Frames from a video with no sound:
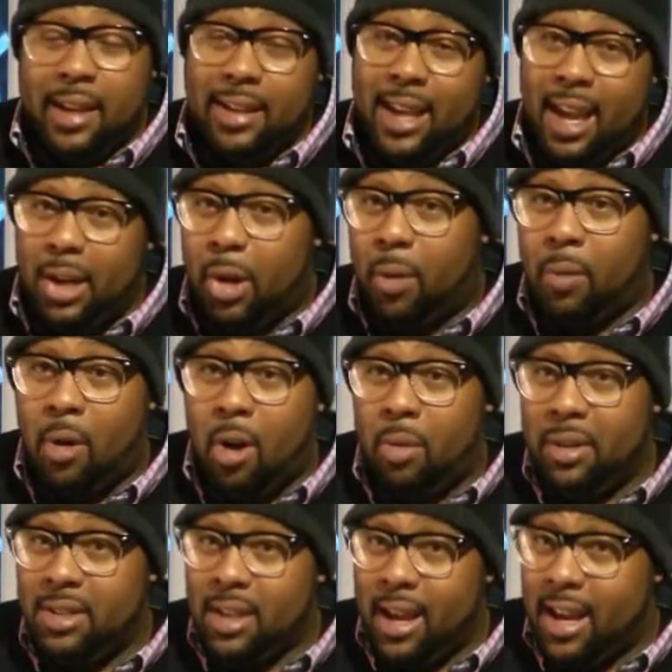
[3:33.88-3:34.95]
Can't go wrong
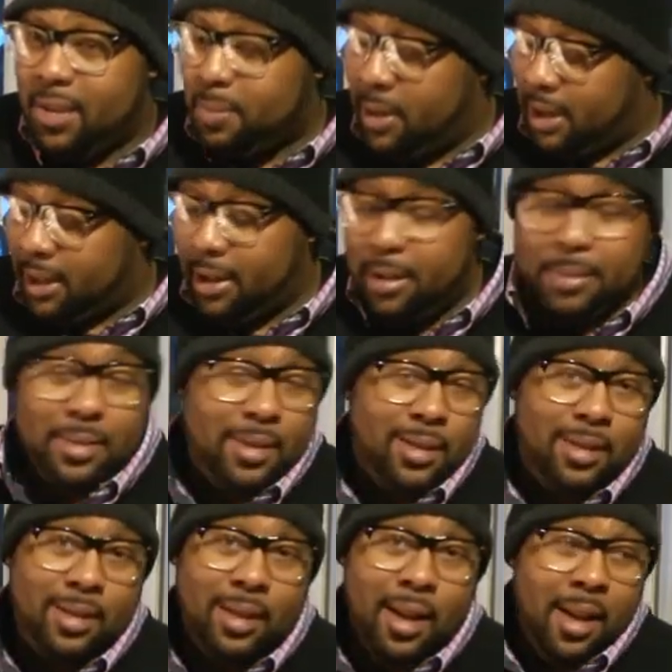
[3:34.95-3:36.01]
with jazz
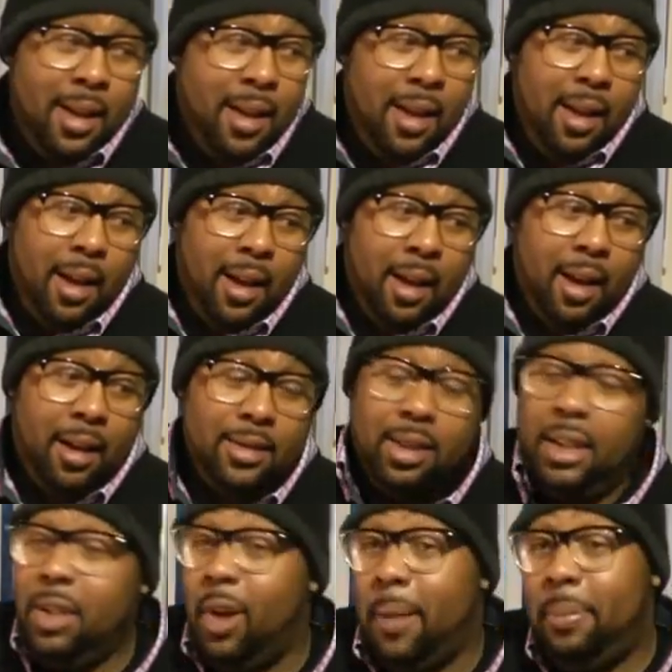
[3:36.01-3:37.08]
pickups.
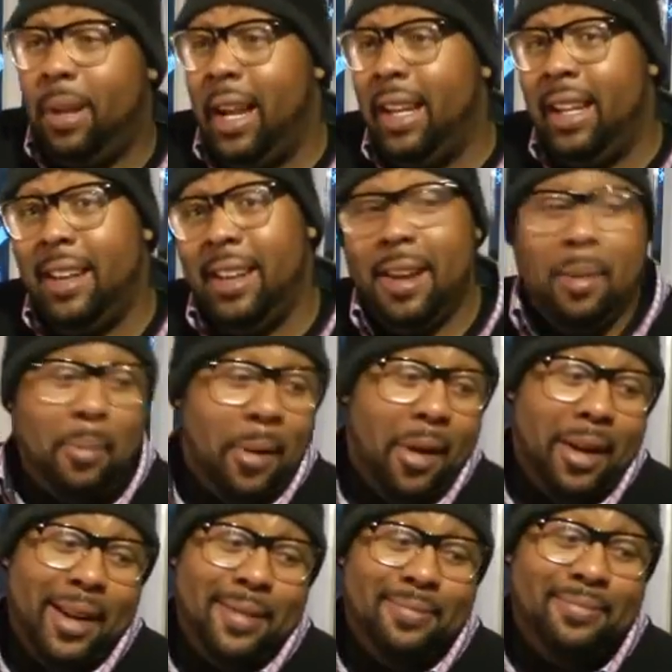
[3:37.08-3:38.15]
So, I played it, and I
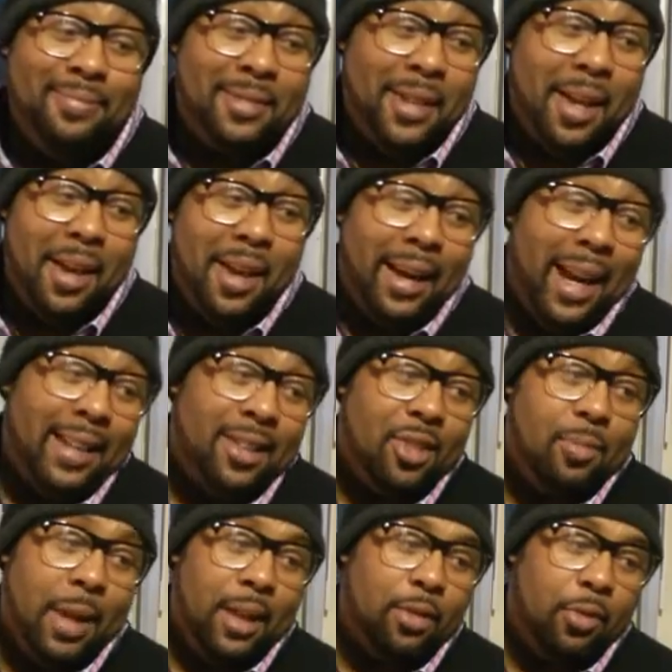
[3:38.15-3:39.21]
bought it. I got this
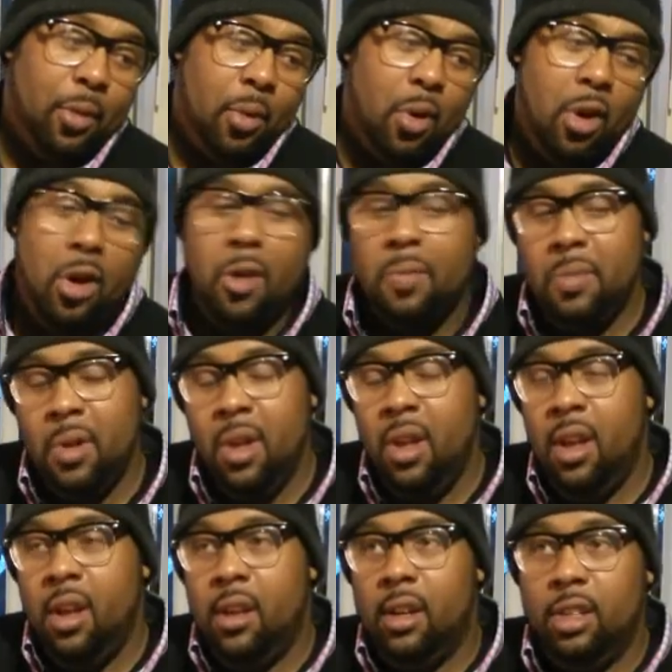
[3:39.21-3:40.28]
bass for
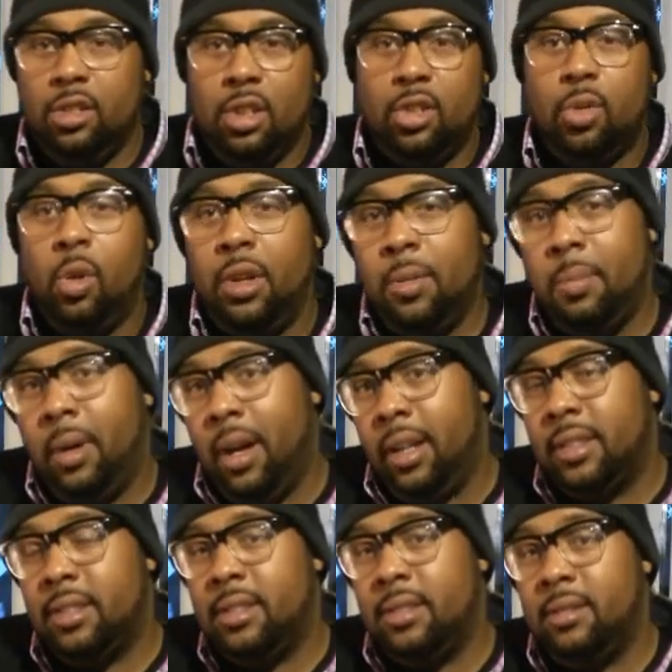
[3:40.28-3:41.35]

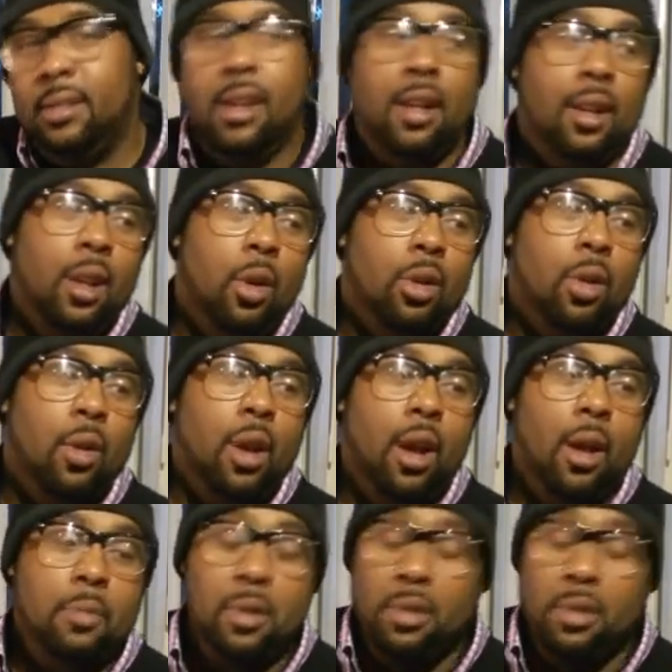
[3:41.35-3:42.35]
$120 at a local